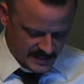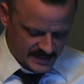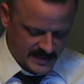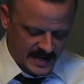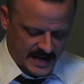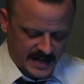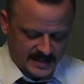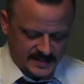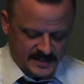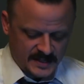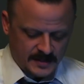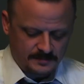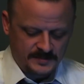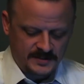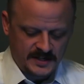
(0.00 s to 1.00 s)
said that
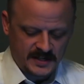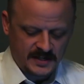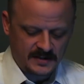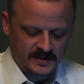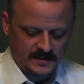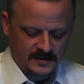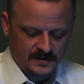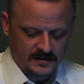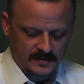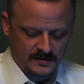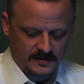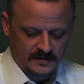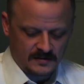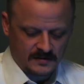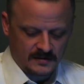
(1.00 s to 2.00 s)
ATIP did
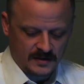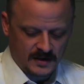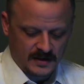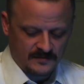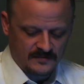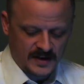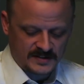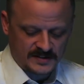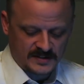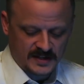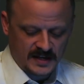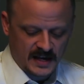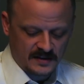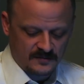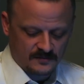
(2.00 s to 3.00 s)

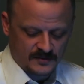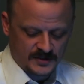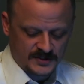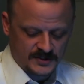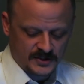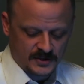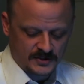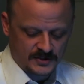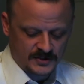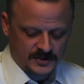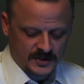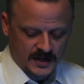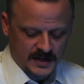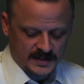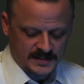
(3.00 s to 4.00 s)
investigate and
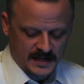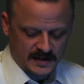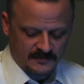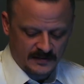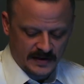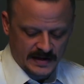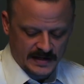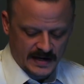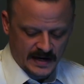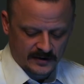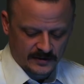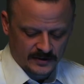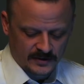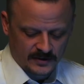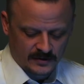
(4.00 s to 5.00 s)
research unidentified
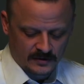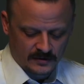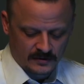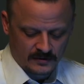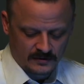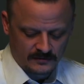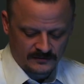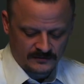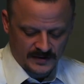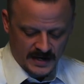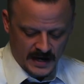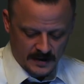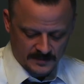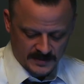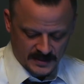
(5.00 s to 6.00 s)
aerial
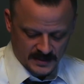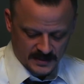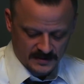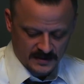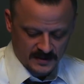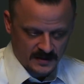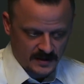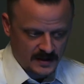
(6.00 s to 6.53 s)
phenomenon.